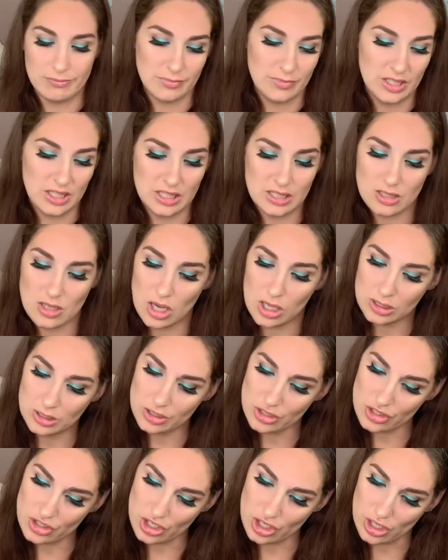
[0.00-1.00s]
These
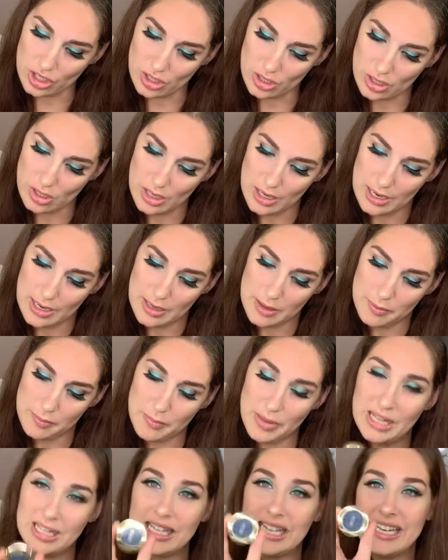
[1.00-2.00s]
colors are
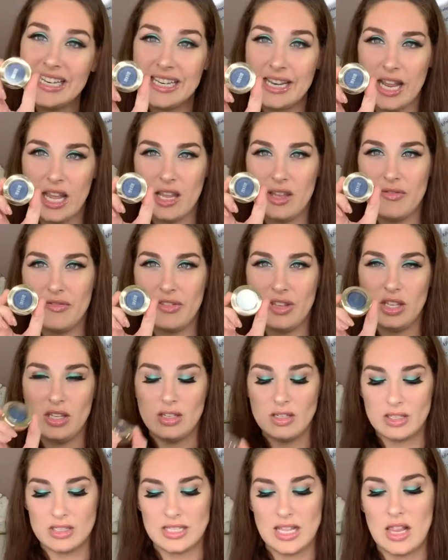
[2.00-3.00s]
Bella
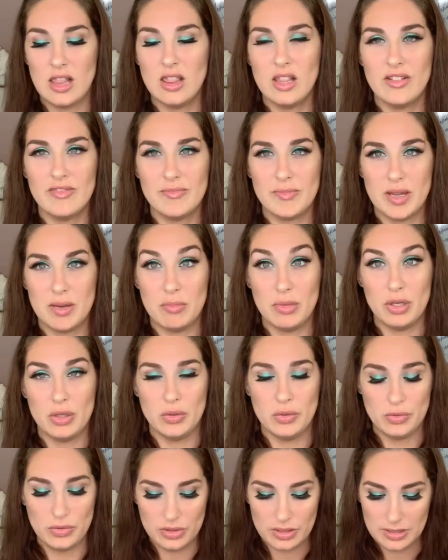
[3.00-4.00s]
Navy, because I love my
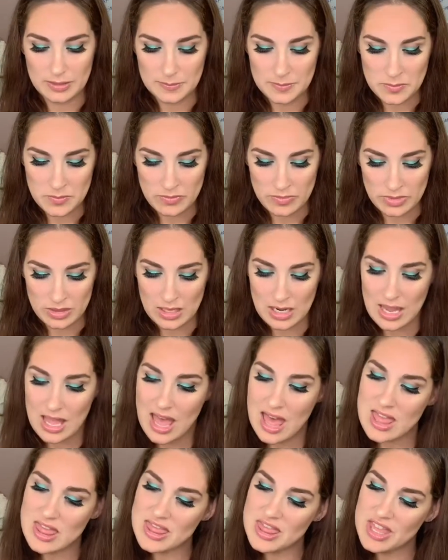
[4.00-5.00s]
blues.
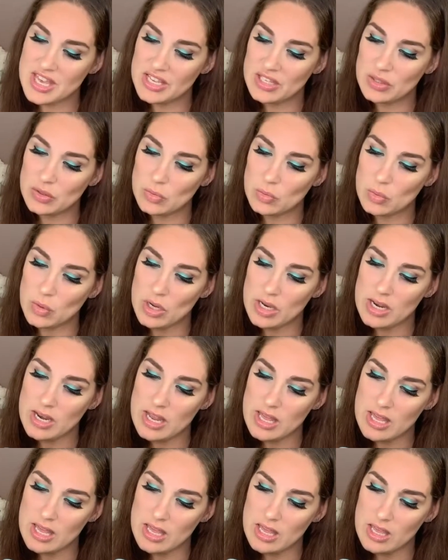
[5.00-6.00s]
And this
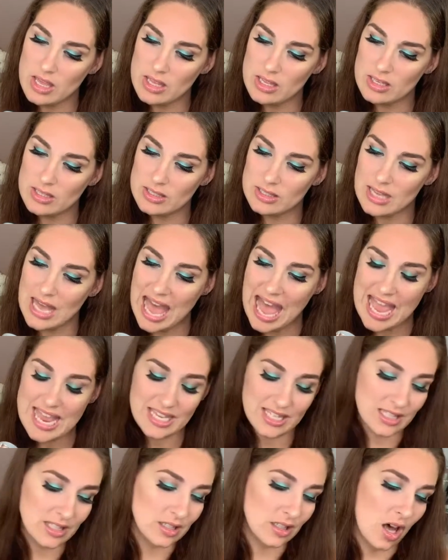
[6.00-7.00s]
one is
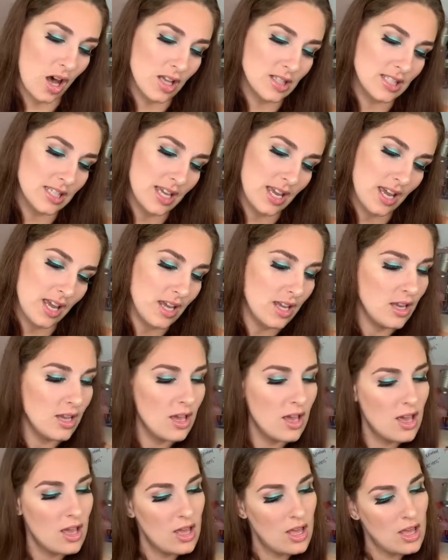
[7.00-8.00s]
Ice Latte
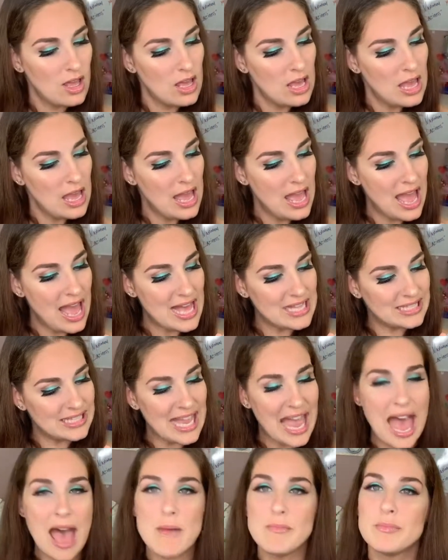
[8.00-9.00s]
and
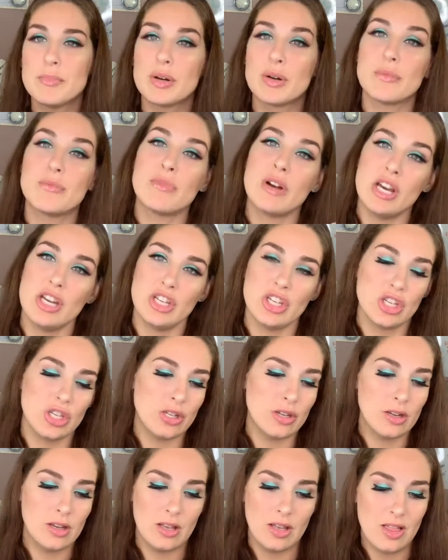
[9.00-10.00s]
Amber
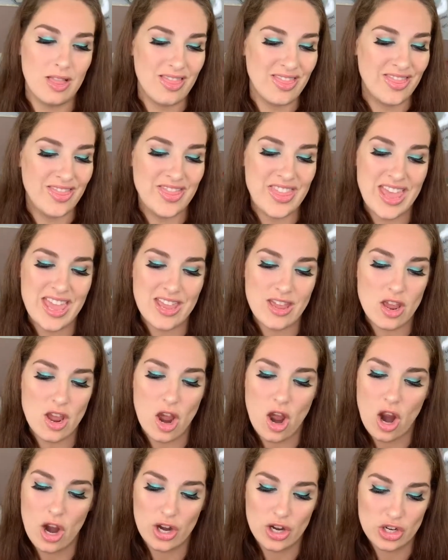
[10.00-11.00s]
Rush. They
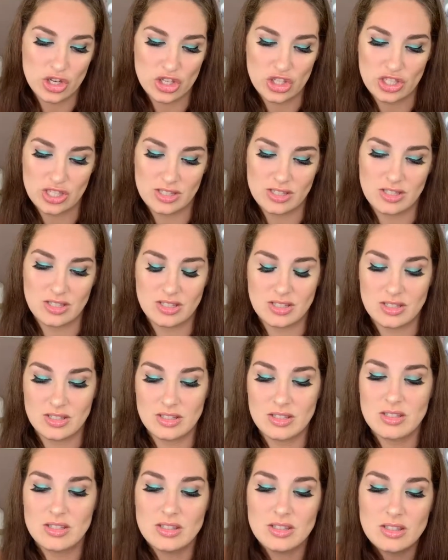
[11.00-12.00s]
are
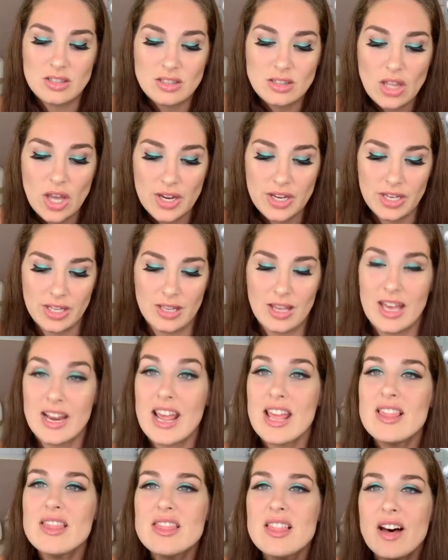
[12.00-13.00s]
stunning. And
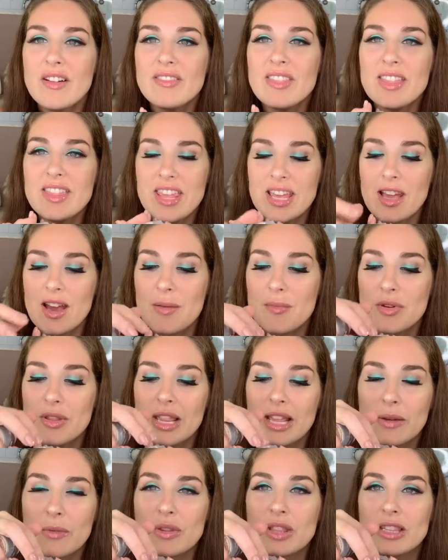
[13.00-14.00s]
I love that they come in
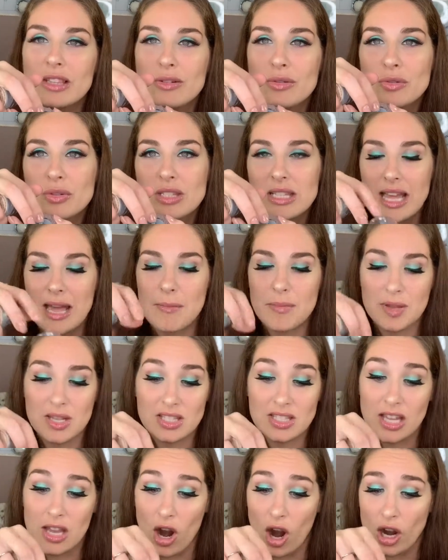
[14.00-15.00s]
like with a little stamp
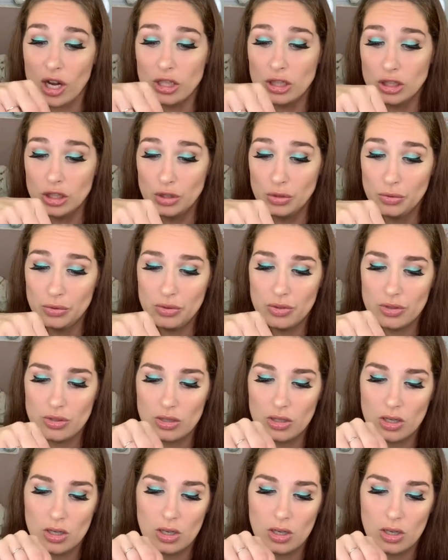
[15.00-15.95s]
because they are loose.